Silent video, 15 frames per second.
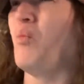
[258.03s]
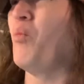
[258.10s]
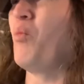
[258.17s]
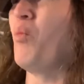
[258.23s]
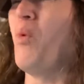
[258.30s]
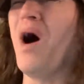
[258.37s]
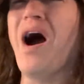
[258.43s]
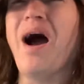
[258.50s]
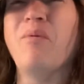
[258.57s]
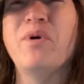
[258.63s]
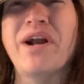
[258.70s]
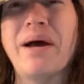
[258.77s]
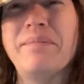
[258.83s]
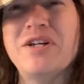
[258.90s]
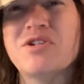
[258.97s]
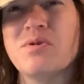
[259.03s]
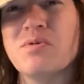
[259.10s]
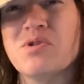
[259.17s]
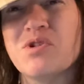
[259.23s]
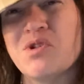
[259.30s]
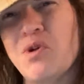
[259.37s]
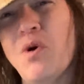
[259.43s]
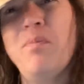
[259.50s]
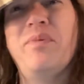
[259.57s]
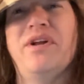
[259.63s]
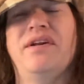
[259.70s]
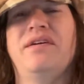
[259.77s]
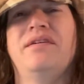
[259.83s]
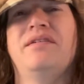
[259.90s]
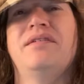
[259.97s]
why would I be so
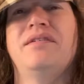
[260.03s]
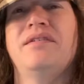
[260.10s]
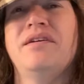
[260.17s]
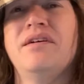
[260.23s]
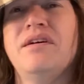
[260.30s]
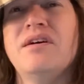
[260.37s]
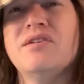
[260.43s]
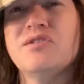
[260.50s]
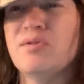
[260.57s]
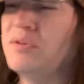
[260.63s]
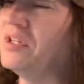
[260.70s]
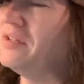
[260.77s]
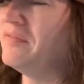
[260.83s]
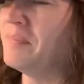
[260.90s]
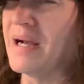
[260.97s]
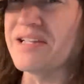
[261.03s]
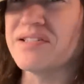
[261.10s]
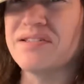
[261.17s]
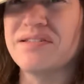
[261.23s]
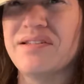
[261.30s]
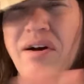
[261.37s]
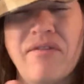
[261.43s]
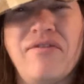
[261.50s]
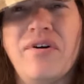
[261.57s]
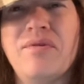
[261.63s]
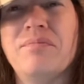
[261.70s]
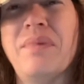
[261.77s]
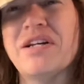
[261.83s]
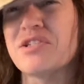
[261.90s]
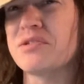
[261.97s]
stupid to leave my cell
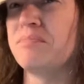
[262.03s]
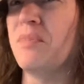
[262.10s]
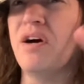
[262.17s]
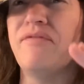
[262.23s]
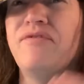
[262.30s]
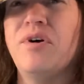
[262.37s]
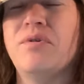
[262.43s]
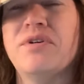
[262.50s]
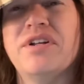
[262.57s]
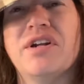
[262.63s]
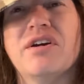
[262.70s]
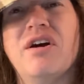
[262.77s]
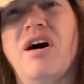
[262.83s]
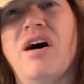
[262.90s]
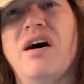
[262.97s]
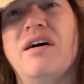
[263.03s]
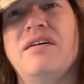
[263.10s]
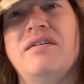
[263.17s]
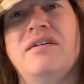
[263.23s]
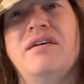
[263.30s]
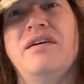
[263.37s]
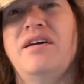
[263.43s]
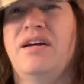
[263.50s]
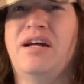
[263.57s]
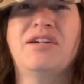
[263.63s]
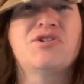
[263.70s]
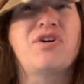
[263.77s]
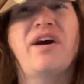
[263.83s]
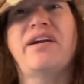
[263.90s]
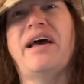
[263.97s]
phone, my smartphone in the car and
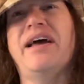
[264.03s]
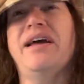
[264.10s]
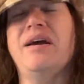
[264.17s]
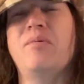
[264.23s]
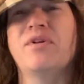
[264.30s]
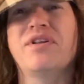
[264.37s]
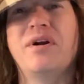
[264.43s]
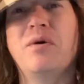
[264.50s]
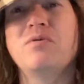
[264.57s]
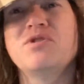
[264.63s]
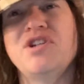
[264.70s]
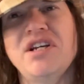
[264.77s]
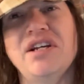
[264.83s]
try to hang with an OG?